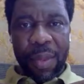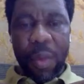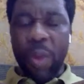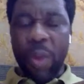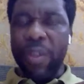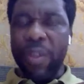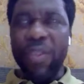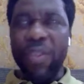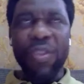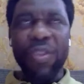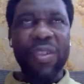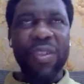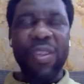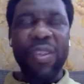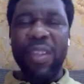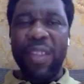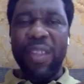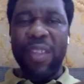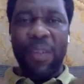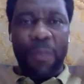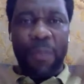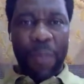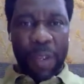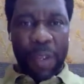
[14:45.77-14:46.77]
He wasn't
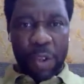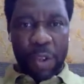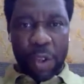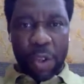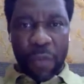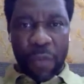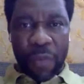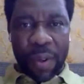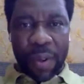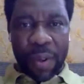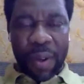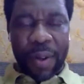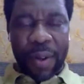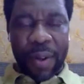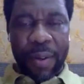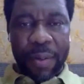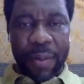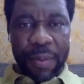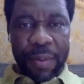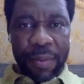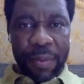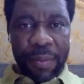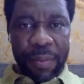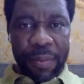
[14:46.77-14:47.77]
seeing the picture of
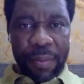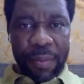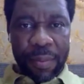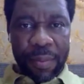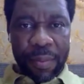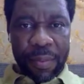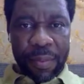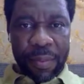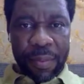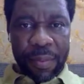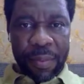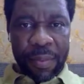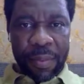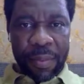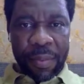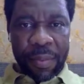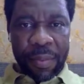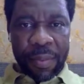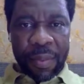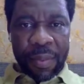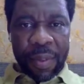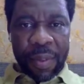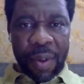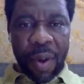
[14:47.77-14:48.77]
God.
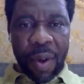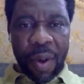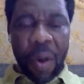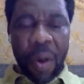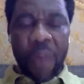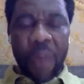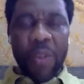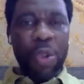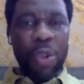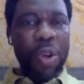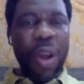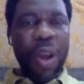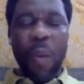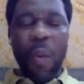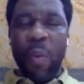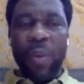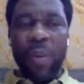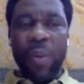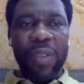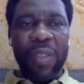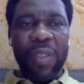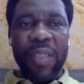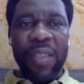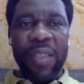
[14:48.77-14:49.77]
All Jonah
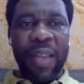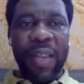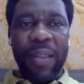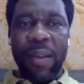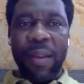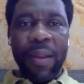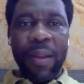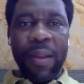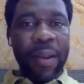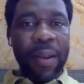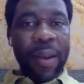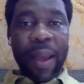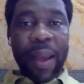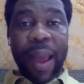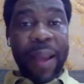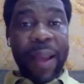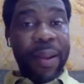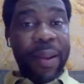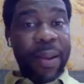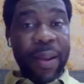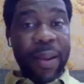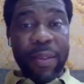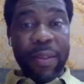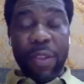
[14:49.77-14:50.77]
was seeing that
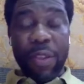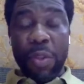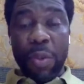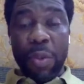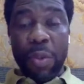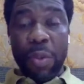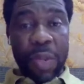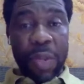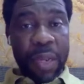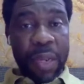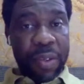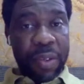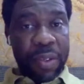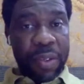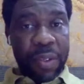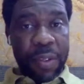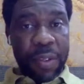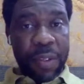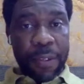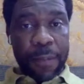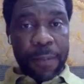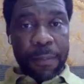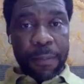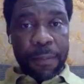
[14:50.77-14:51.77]
I can't do this.
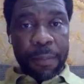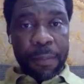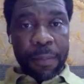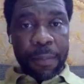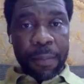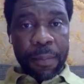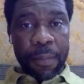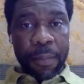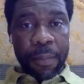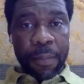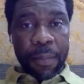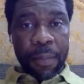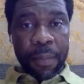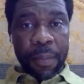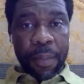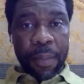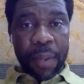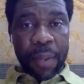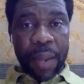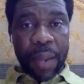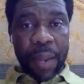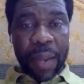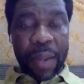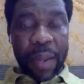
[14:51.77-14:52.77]

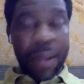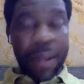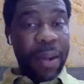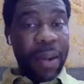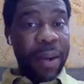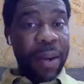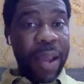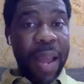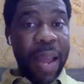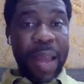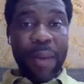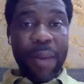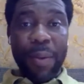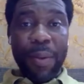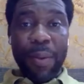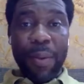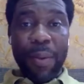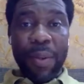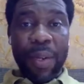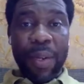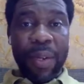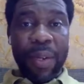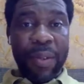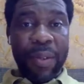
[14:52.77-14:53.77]
I can't
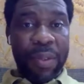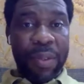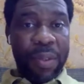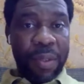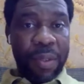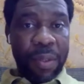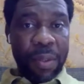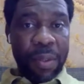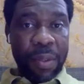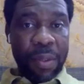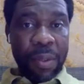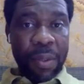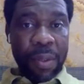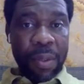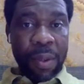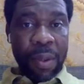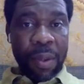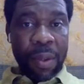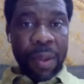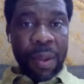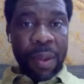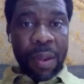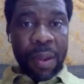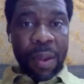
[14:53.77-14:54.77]
handle this.
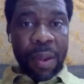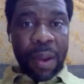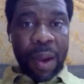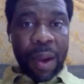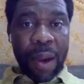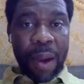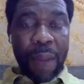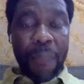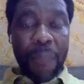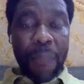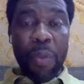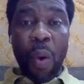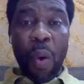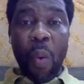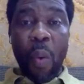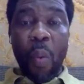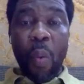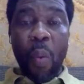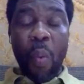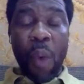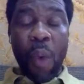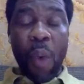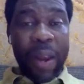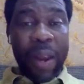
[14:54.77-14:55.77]
I'm
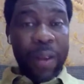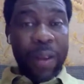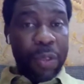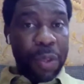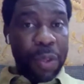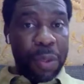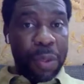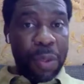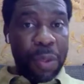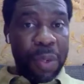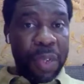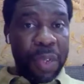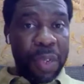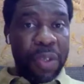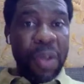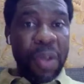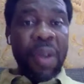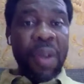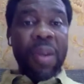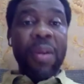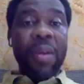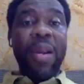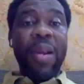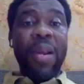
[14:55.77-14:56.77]
not willing to do this.
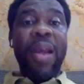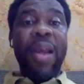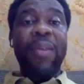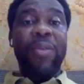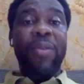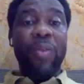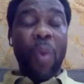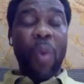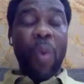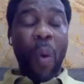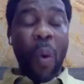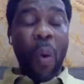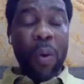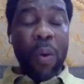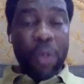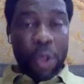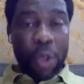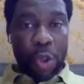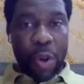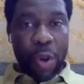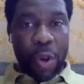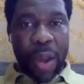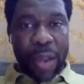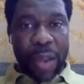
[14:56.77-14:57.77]
That's all
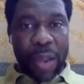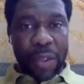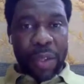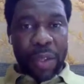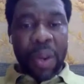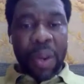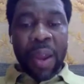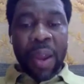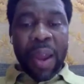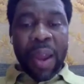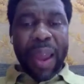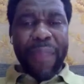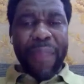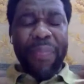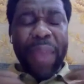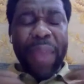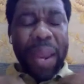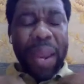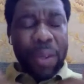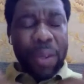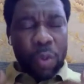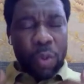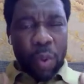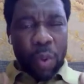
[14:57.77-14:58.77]
Jonah is saying.
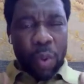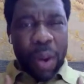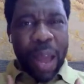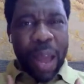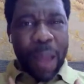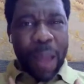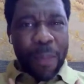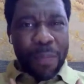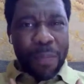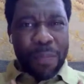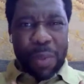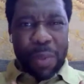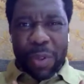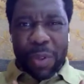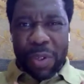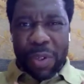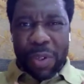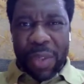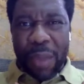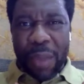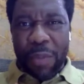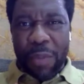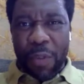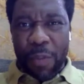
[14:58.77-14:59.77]
And that is what happens
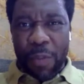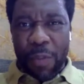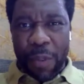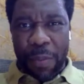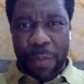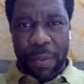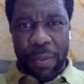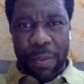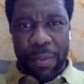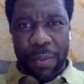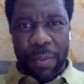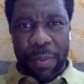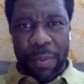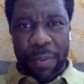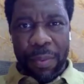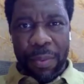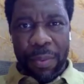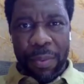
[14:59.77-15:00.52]
most times to people.